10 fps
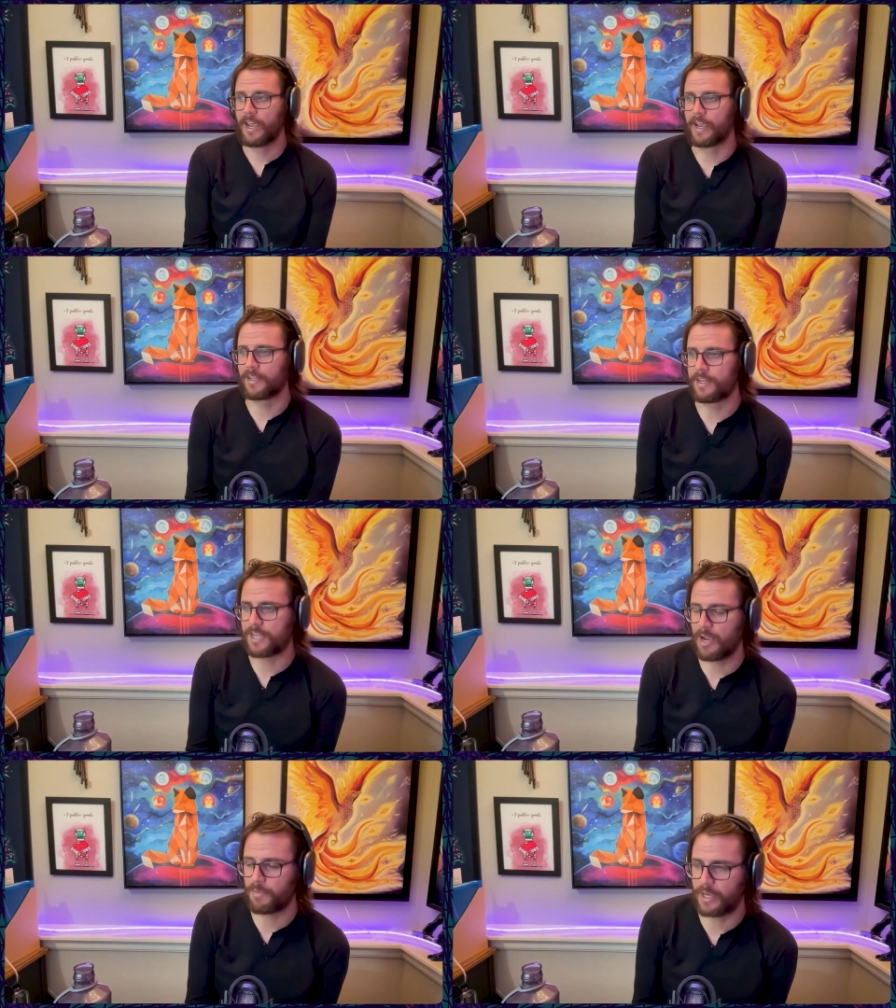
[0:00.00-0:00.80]
and its
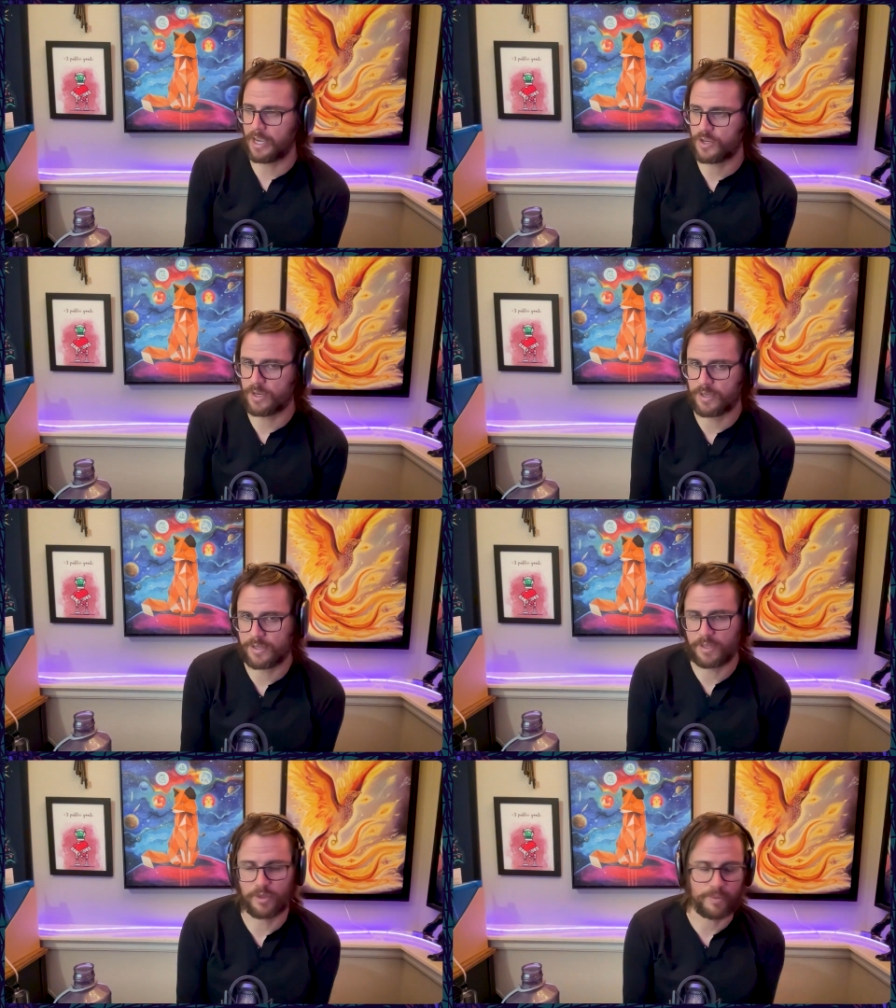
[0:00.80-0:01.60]
applications
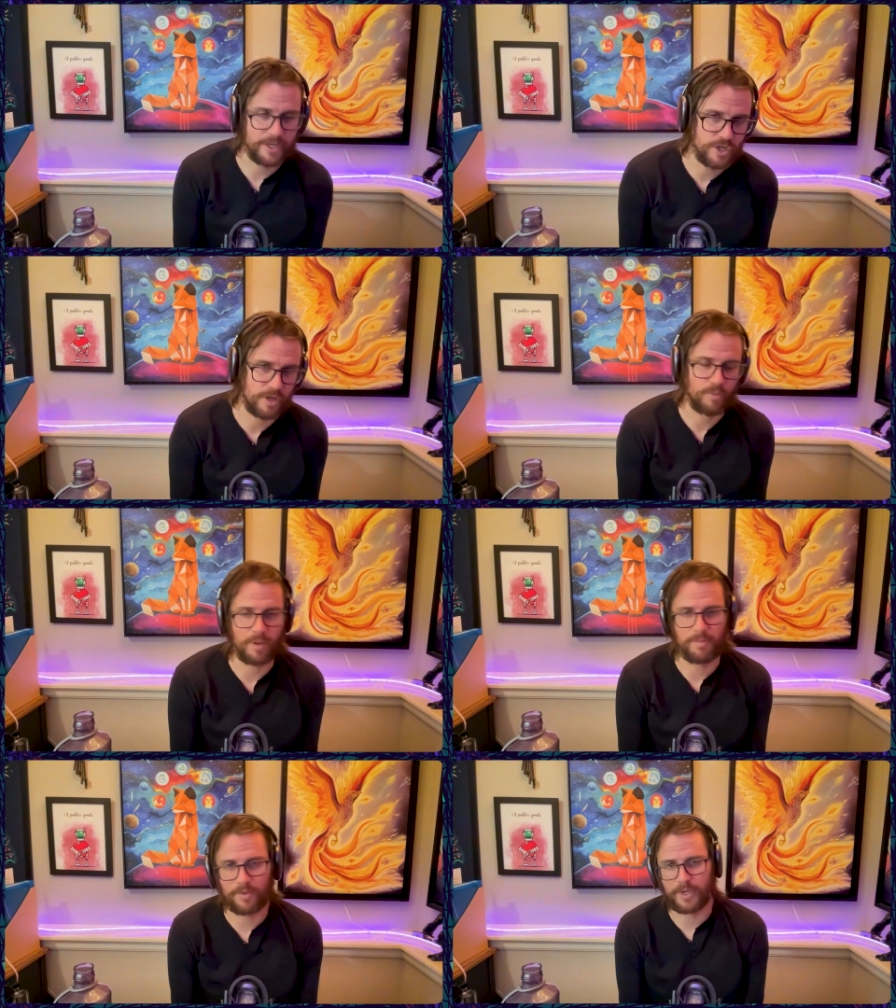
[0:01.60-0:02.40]
in the regen
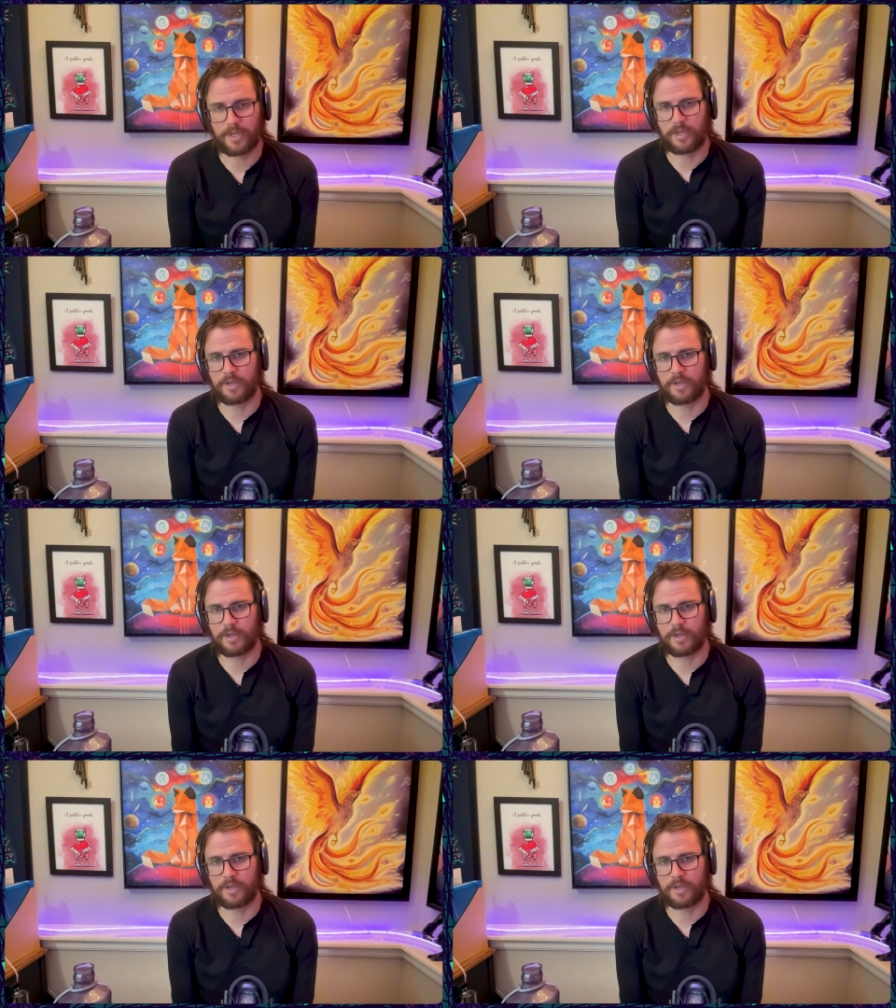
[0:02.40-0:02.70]
Web3